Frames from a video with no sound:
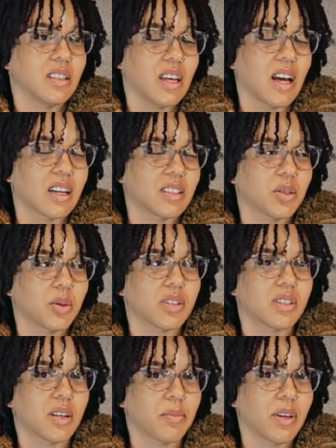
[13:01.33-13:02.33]
Yeah. So
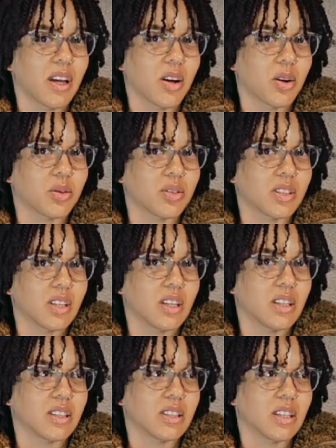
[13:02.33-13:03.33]
it's something else
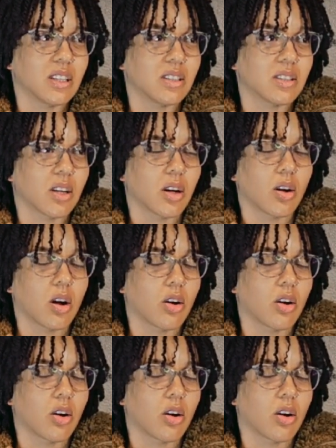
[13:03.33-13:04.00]
in the sense. So